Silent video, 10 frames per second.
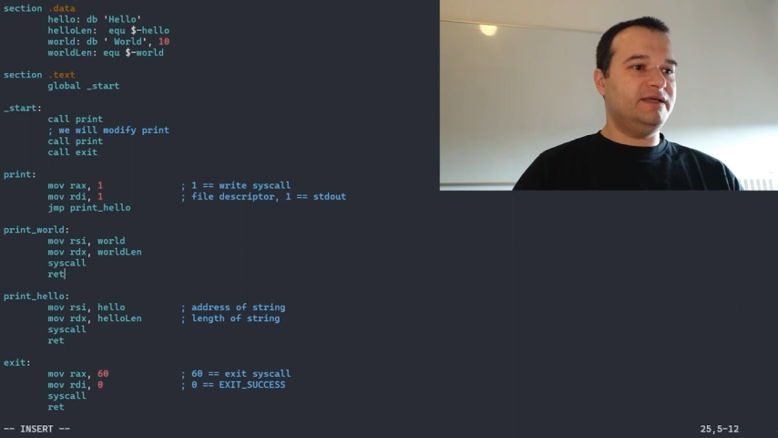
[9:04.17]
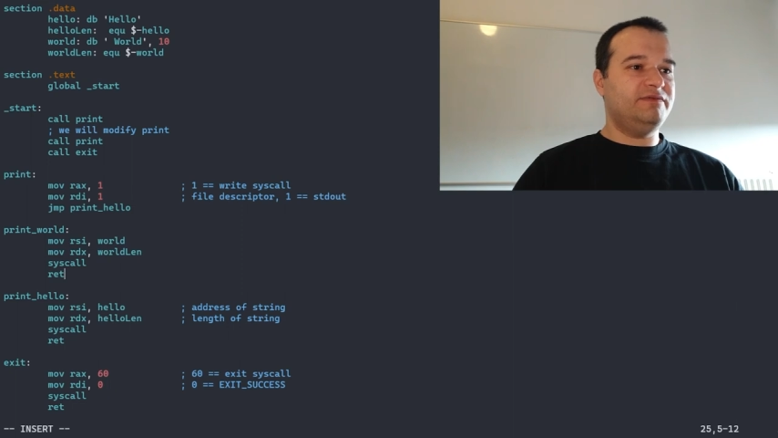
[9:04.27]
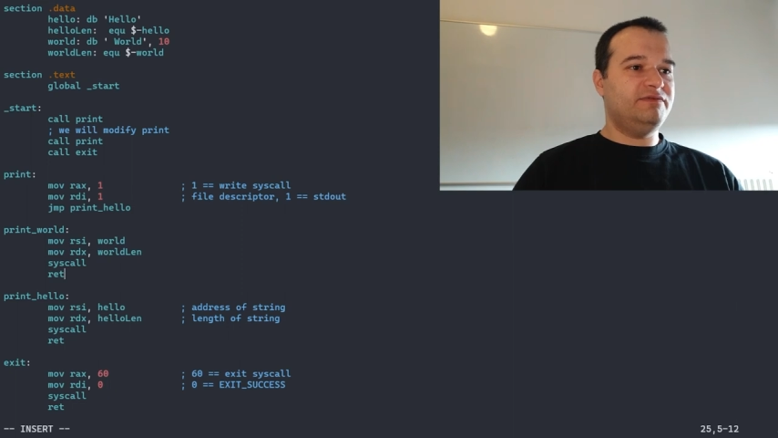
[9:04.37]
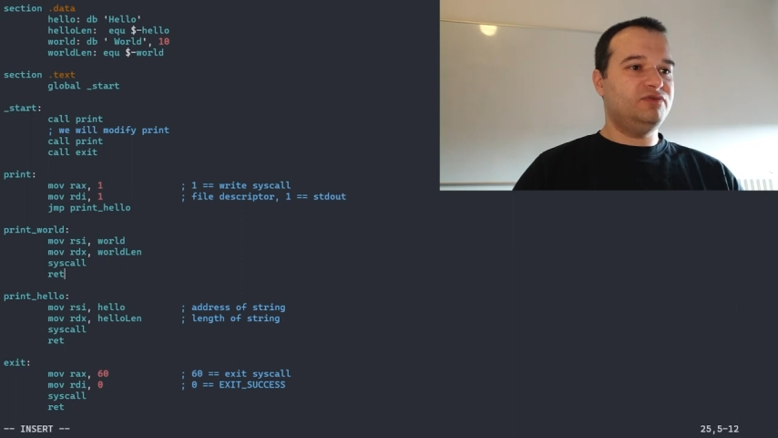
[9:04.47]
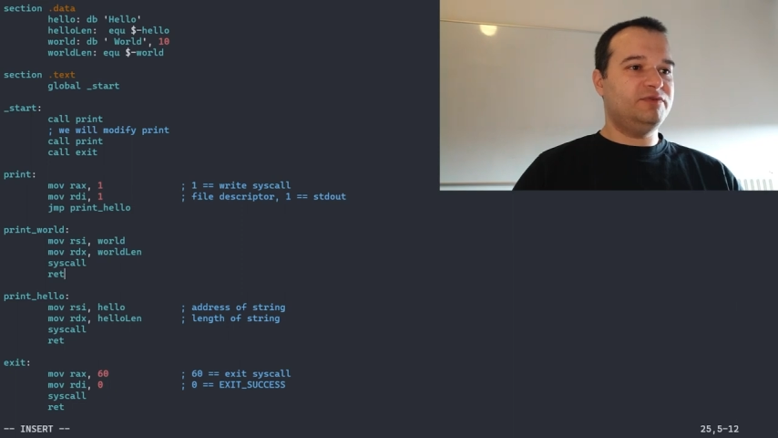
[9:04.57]

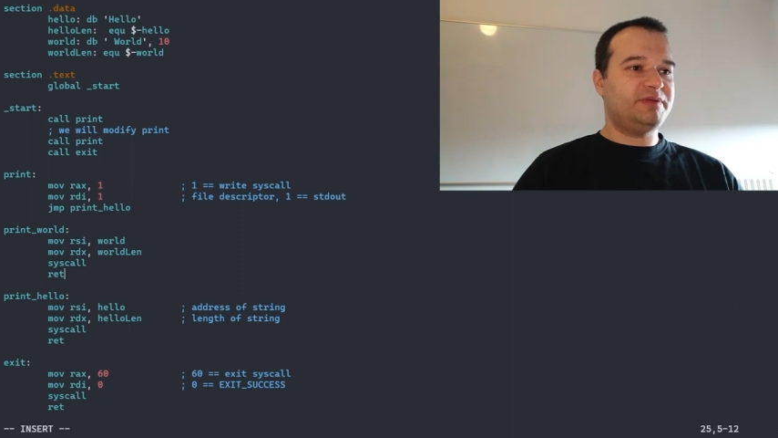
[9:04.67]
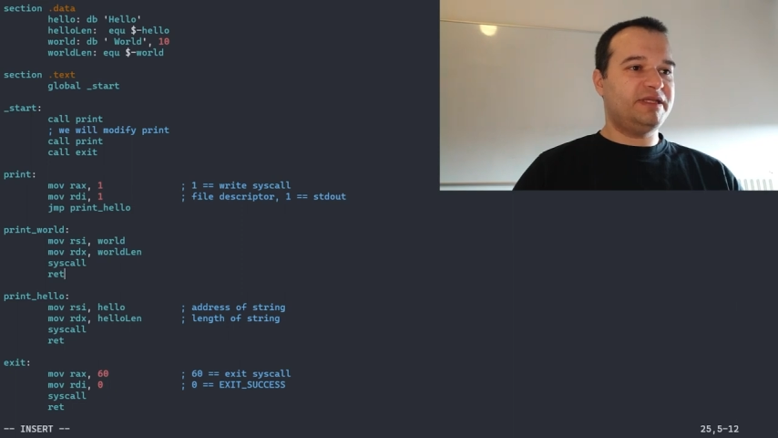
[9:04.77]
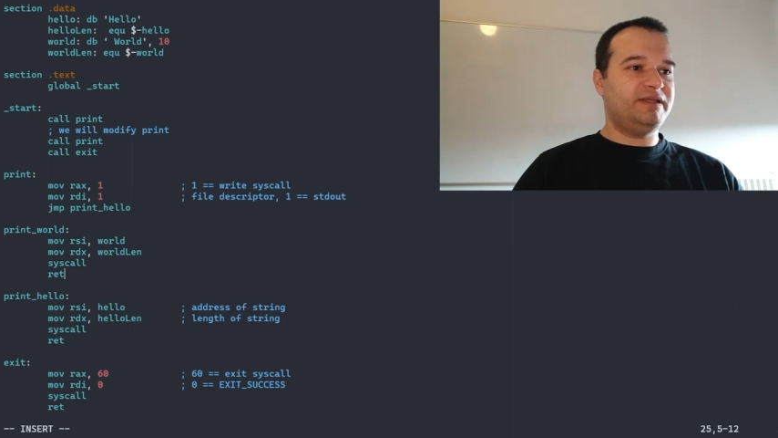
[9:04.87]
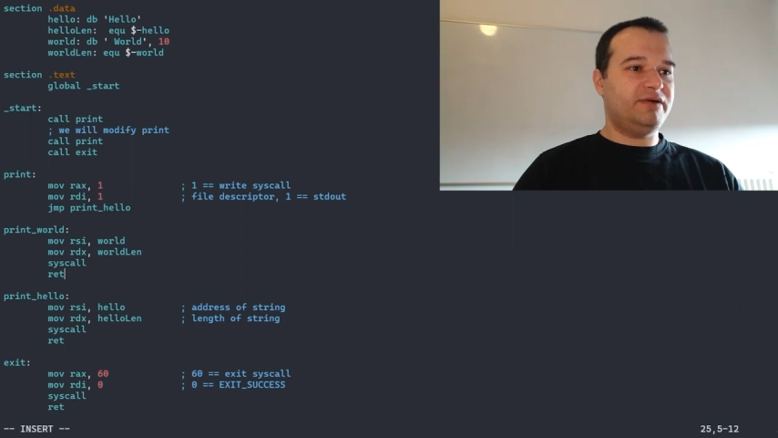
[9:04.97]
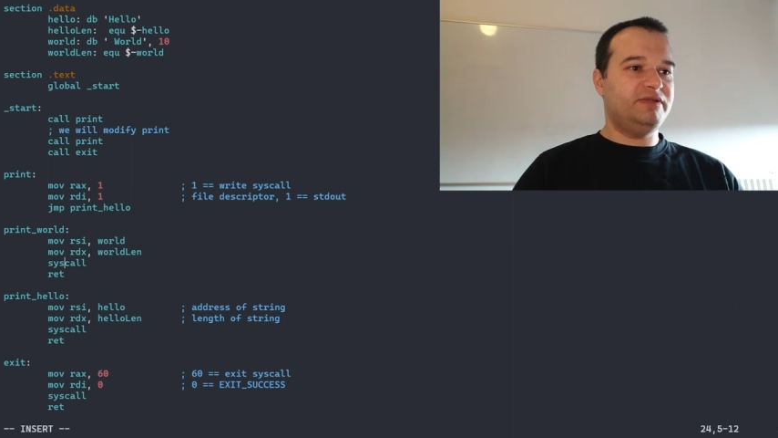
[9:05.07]
we would
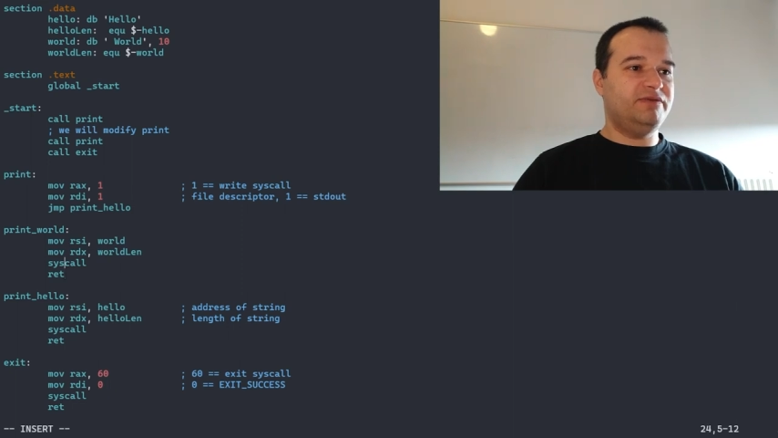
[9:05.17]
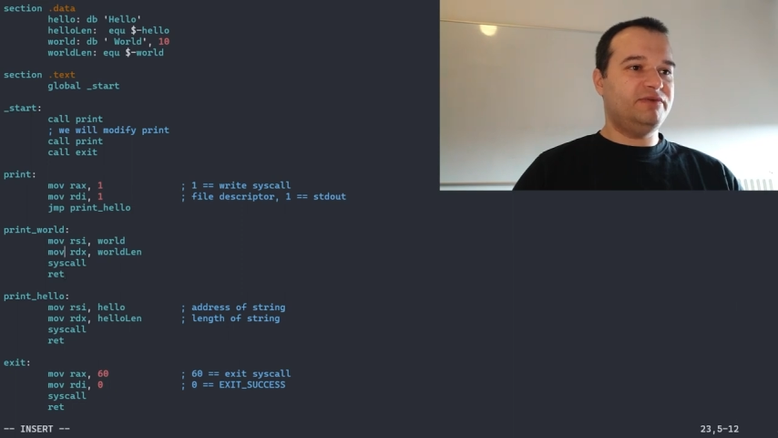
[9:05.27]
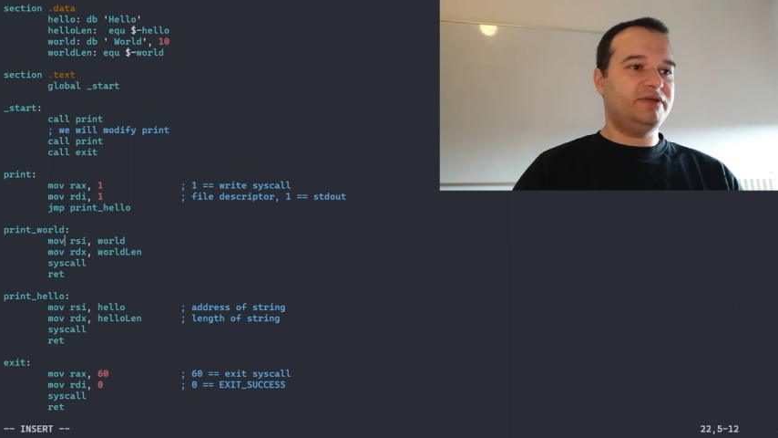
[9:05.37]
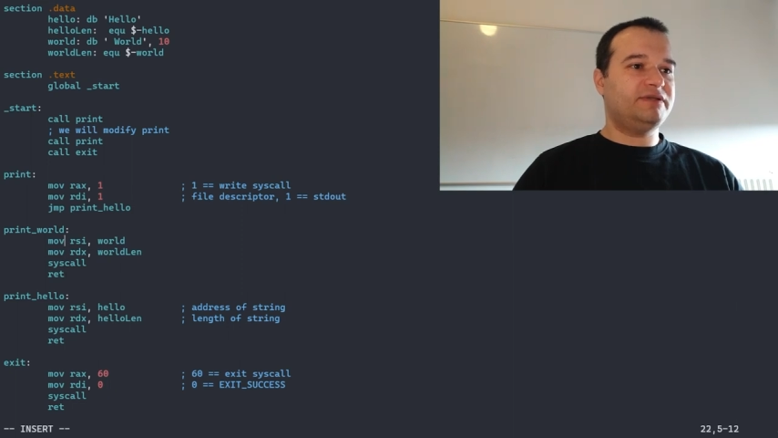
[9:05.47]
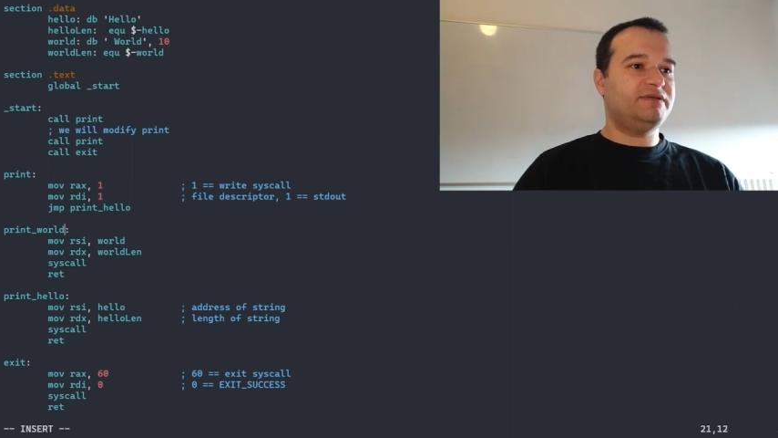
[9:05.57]
print out the
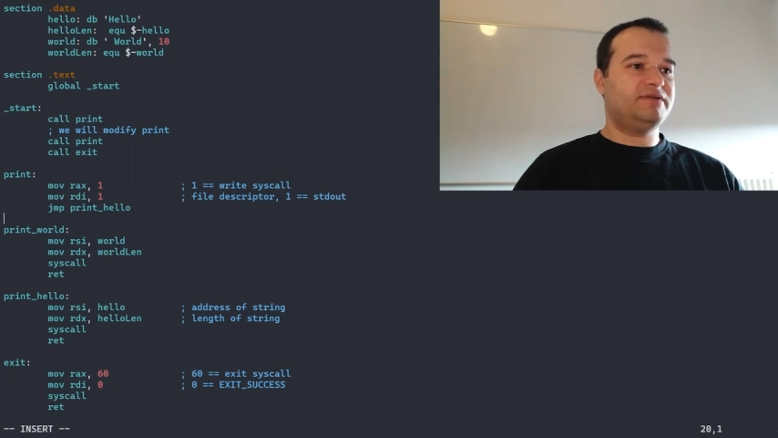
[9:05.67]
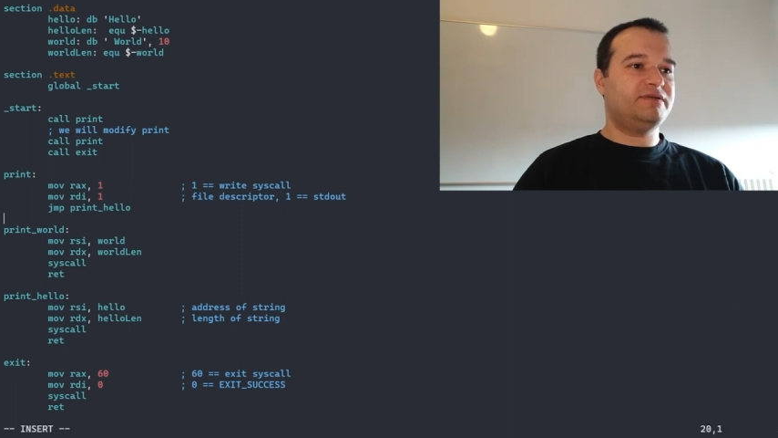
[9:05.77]
word.